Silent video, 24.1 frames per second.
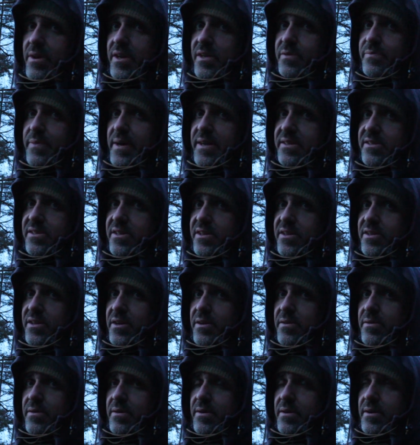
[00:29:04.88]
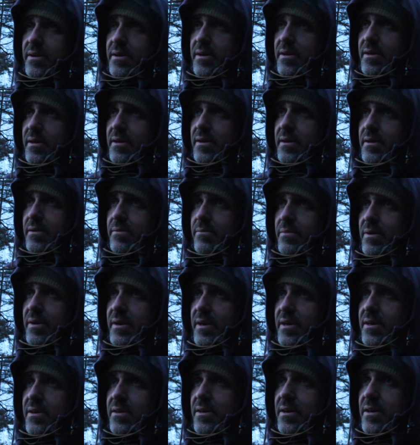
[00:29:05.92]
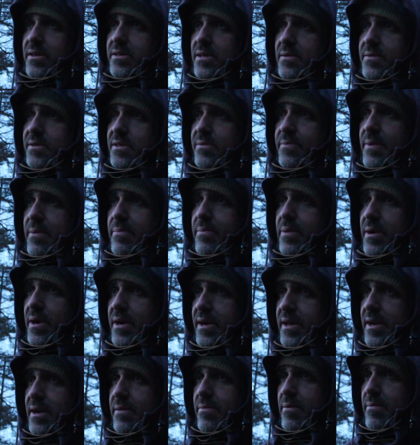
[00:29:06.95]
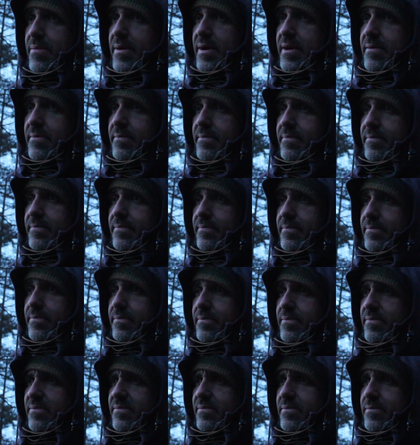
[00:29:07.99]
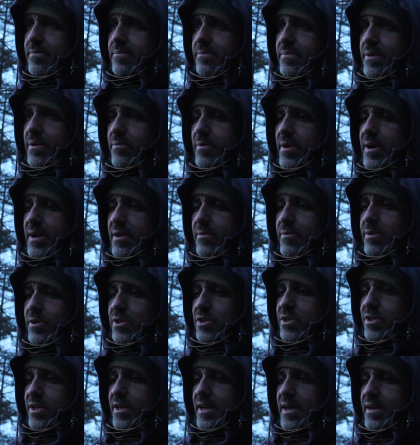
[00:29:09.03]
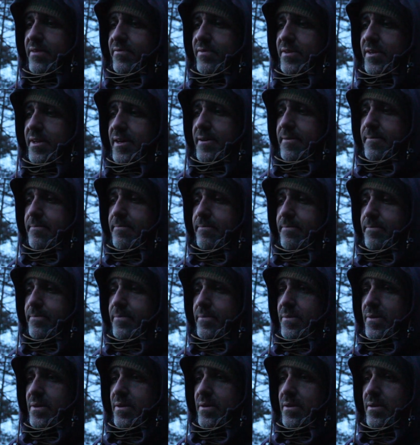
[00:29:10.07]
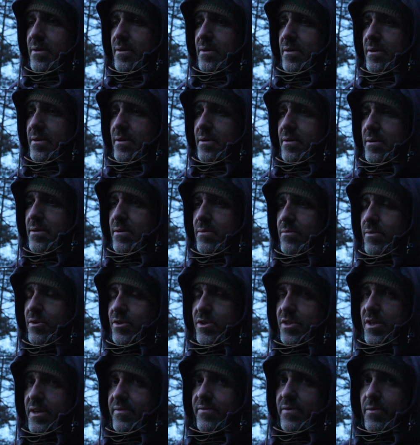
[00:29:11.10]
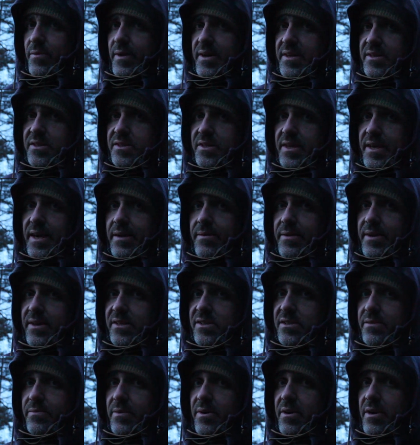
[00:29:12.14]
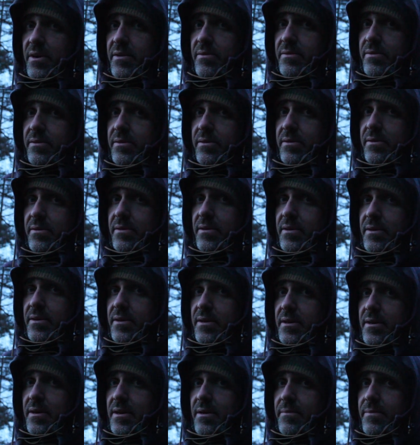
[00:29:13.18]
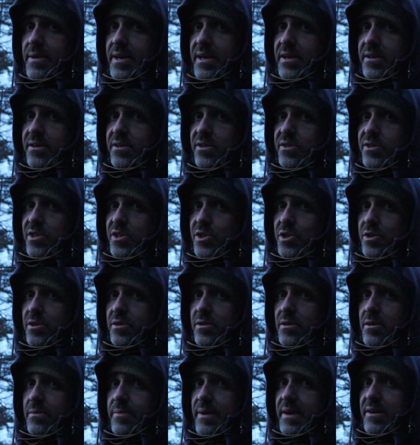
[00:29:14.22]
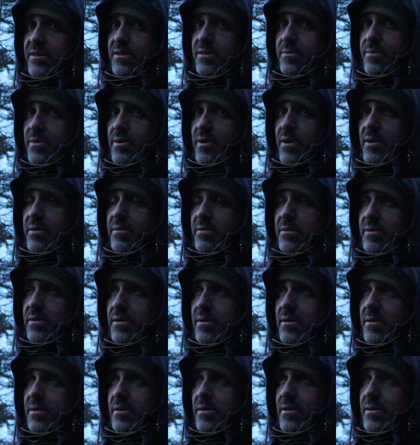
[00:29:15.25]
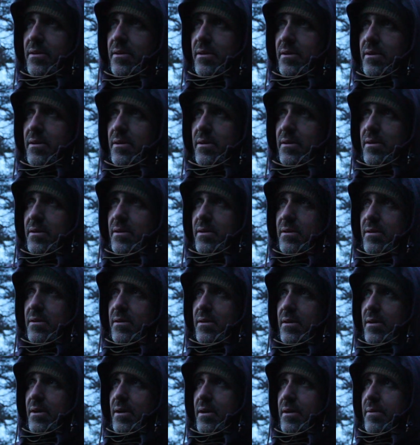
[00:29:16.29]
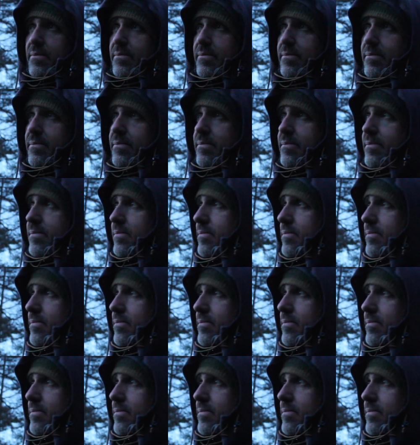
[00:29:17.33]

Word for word: we expected it to, but he, he seems to be perking up a bit. But really, we're just going to have to we're just going to have to wait and see how he is tomorrow, and, uh, and make a decision about tomorrow. Um,